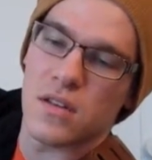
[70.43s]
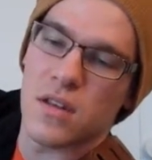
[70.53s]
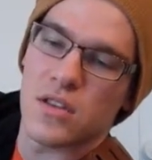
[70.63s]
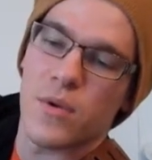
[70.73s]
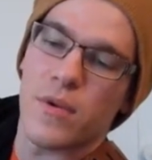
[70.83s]

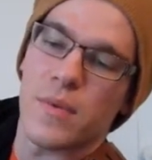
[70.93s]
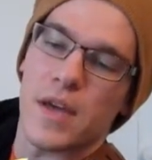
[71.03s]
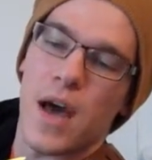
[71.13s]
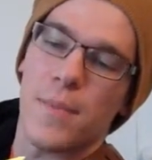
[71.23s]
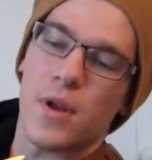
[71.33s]
So we want to be
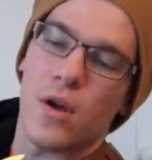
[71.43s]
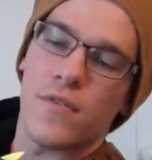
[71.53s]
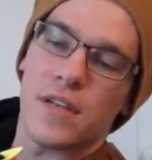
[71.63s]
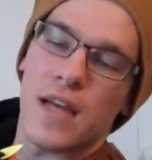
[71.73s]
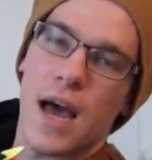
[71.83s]
up and over the
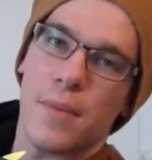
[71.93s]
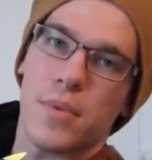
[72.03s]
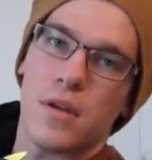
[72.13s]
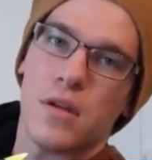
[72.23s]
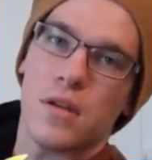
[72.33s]
top
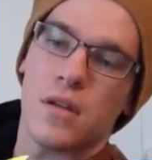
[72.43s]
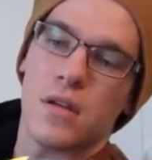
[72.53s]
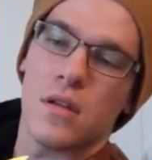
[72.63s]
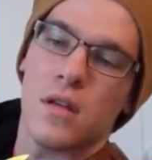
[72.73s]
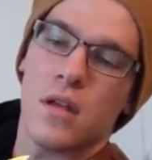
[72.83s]

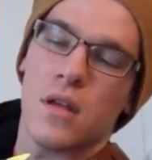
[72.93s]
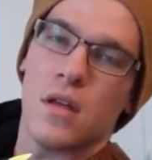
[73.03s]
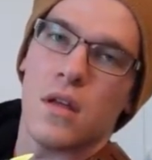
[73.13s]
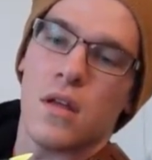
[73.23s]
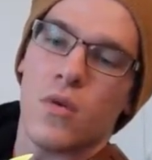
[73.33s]

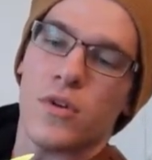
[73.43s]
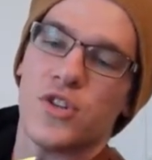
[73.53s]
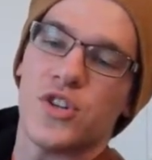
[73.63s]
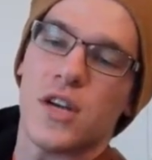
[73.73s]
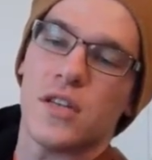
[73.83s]
with
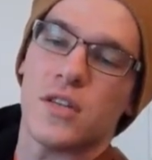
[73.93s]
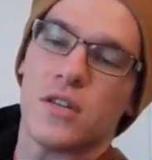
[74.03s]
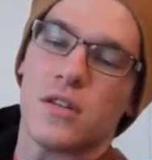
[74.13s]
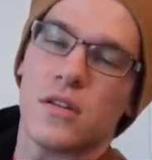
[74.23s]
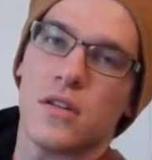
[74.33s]
just
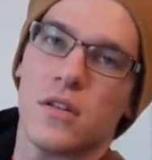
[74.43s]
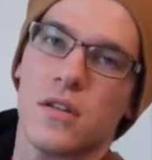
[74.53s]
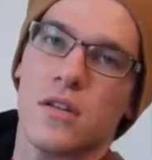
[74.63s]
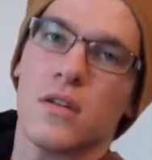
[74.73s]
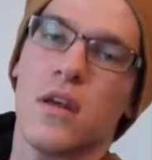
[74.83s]

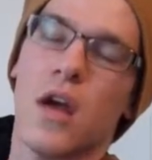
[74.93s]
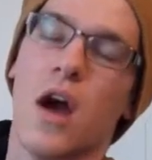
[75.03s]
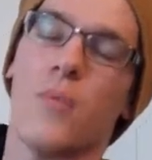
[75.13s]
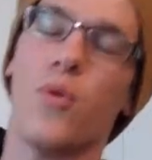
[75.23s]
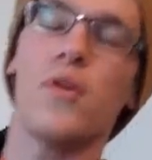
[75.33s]
our
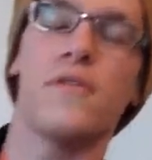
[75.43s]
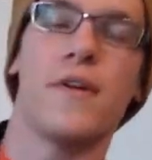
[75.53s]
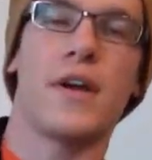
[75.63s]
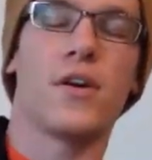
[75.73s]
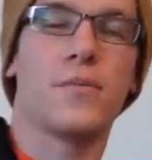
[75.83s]
pointer
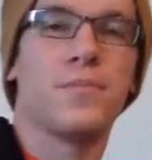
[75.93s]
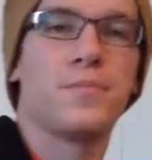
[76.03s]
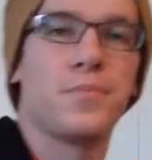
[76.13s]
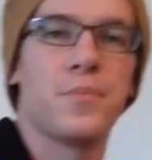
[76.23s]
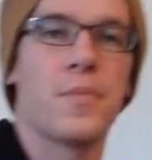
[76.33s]
finger.
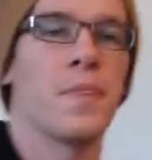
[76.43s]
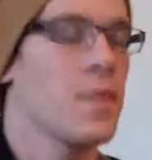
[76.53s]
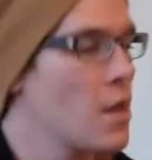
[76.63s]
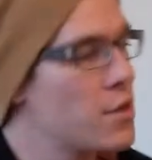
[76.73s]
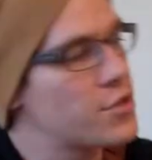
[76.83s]

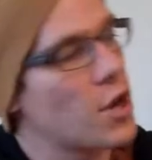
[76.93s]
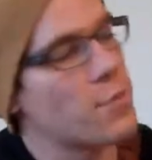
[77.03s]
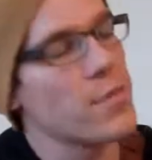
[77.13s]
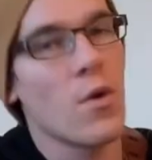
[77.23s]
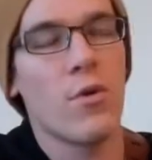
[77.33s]
So
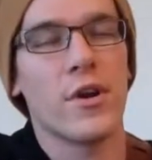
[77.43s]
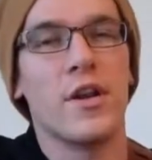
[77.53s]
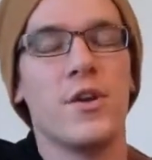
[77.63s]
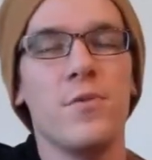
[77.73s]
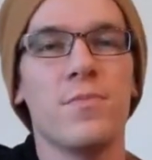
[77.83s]
what we're going to
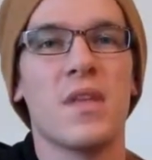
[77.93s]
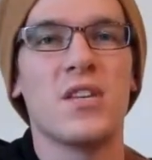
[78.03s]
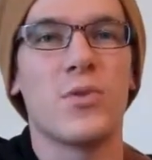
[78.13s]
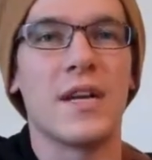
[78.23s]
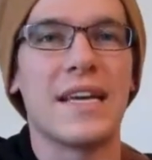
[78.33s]
do is
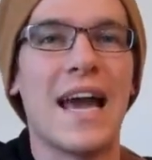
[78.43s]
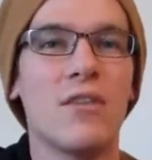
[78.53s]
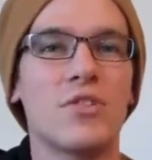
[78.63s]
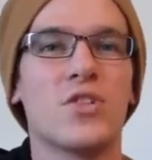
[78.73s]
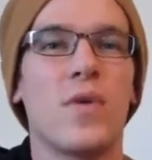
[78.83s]
we're going to count
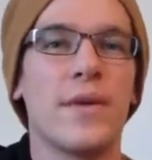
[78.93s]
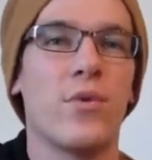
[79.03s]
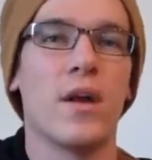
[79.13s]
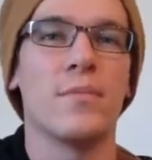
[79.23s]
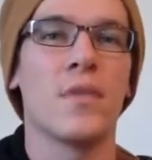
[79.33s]
to 21.
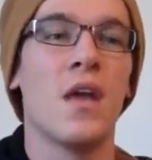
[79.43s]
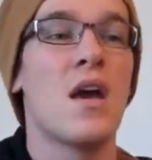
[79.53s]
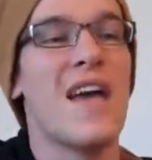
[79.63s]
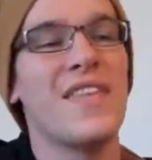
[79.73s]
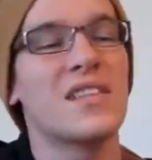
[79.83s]

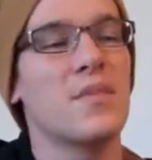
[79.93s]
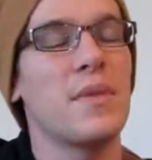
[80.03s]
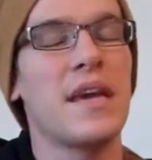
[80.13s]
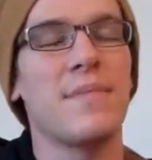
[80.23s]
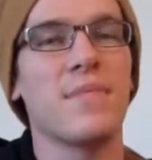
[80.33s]
And this can
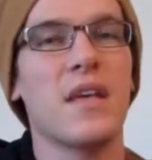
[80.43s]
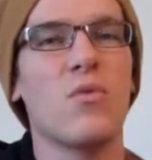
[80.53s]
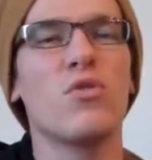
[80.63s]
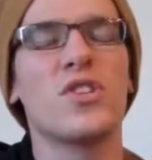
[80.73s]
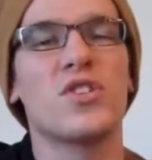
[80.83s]
be,
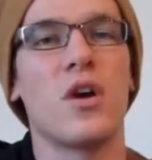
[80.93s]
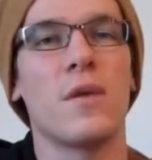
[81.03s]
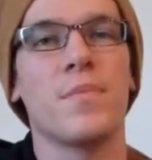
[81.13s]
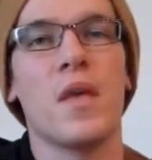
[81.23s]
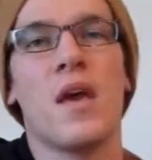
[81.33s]
we'll just
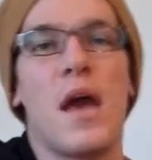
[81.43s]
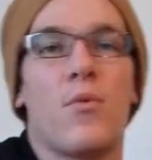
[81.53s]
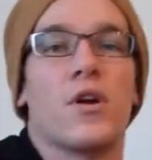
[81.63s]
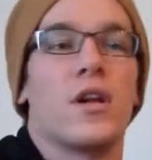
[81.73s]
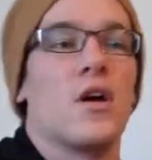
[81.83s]
start, and
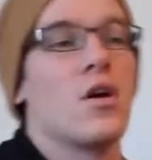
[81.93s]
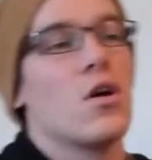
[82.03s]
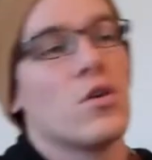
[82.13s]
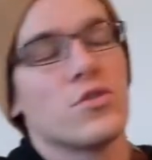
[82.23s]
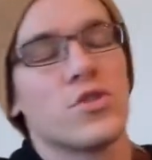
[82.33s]
we're going to
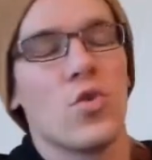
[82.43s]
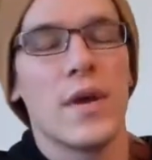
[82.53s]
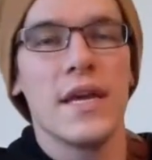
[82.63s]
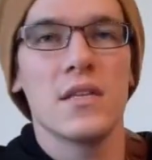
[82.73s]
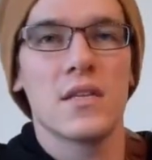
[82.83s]

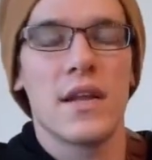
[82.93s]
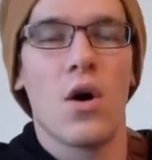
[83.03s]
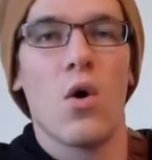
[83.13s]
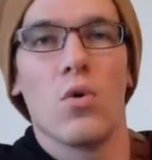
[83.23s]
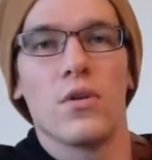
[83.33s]
squeeze and
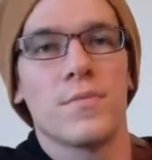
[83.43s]
hold.